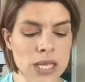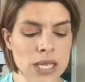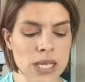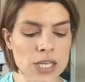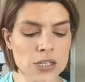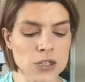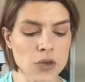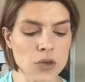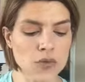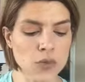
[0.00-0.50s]

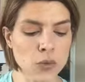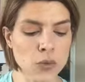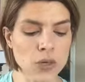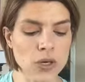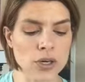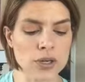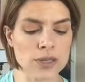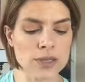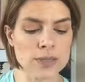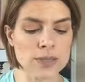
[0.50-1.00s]
So
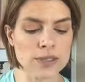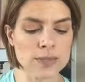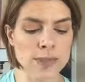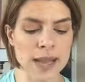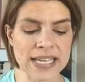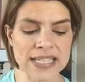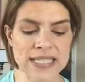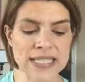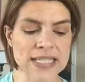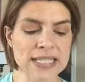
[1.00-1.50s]
for
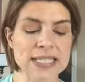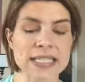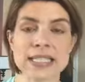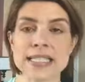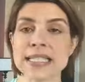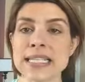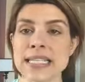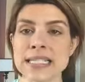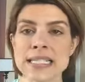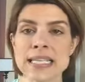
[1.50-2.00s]
spices and
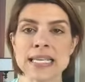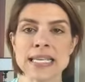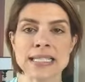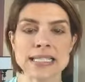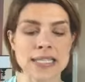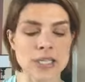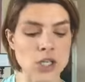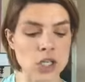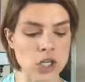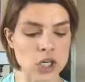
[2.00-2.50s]
seasonings
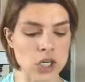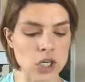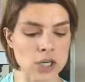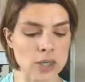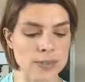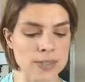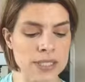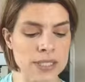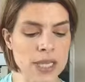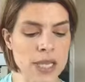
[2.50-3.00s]
and
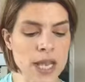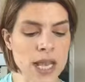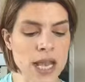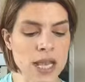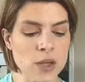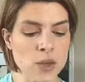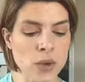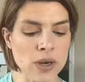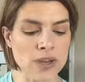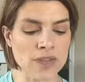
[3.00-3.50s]
herbs,
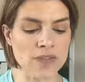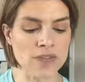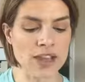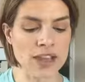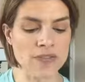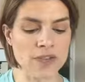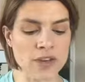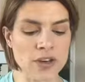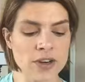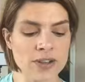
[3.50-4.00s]
you want to
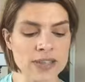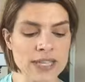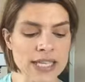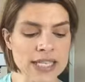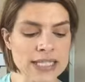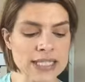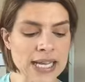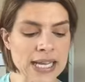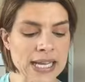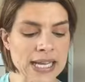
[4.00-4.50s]
favor
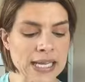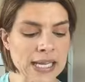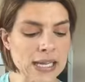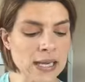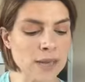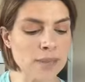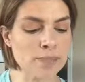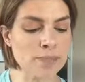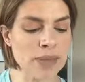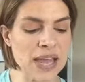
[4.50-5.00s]
things like
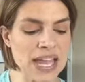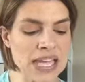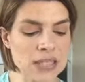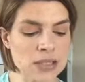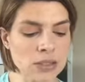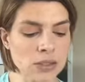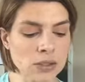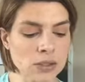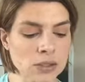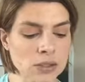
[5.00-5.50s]

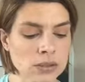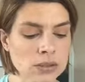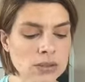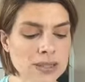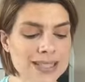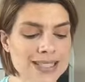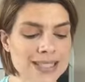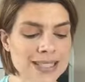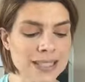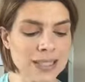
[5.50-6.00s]
basil,
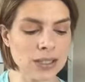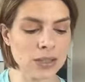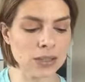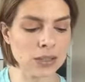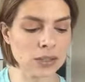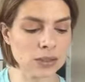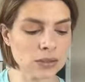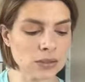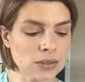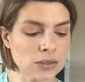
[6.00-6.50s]

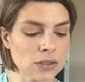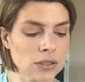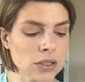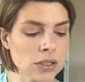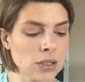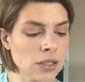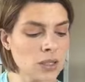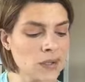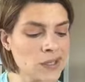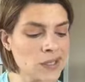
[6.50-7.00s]
dill,
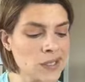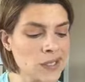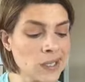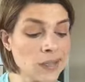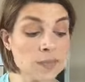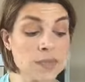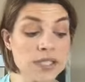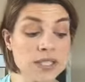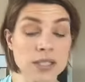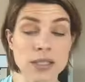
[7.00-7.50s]

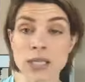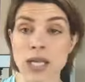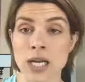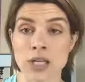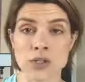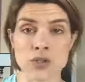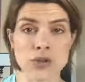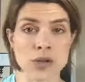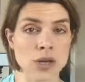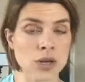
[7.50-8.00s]

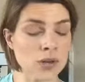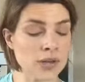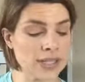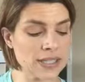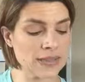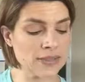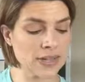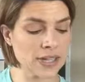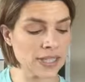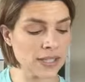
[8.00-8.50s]
cilantro,
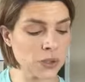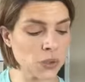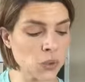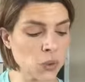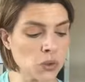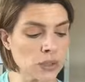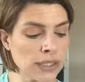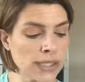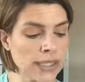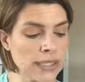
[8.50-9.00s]
that's very
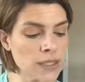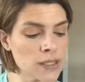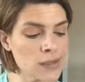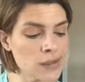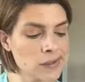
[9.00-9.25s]
cooling,